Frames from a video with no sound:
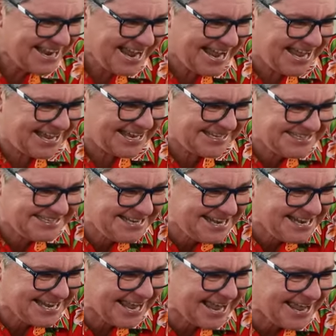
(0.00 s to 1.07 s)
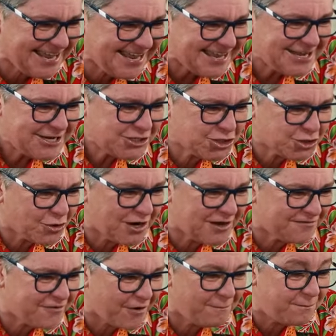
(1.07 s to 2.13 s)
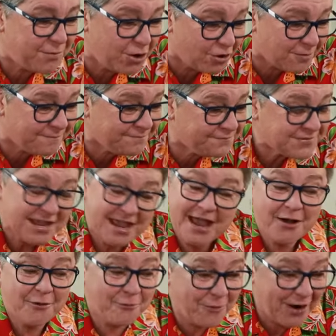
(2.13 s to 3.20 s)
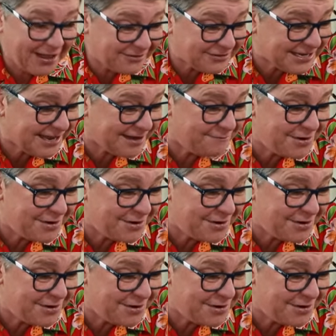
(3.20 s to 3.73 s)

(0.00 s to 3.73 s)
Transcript: TK, Chola from Bloom, welcome.